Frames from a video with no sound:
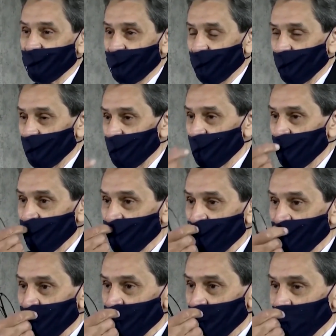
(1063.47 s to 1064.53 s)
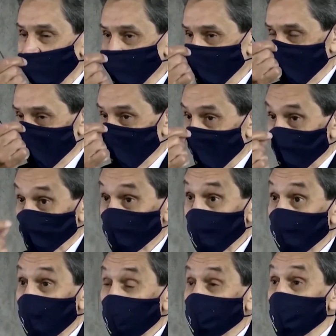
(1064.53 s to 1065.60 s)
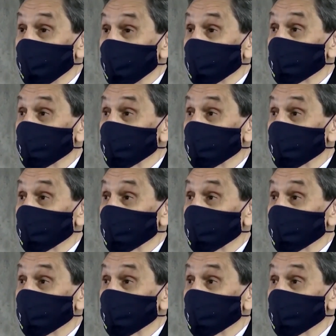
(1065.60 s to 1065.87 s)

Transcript: who shoots at police is a bandit.